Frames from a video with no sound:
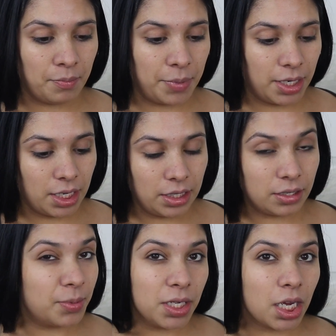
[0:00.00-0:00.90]
but a
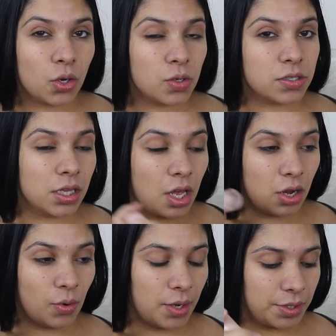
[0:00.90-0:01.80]
little bit goes a
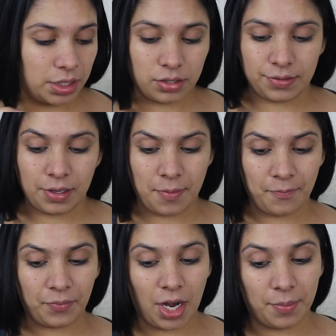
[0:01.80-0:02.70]
long way with this
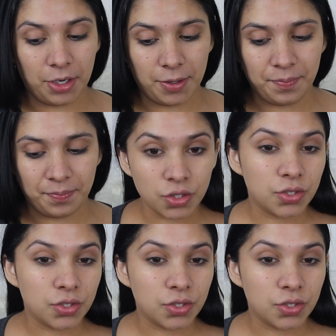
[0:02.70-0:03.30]
primer.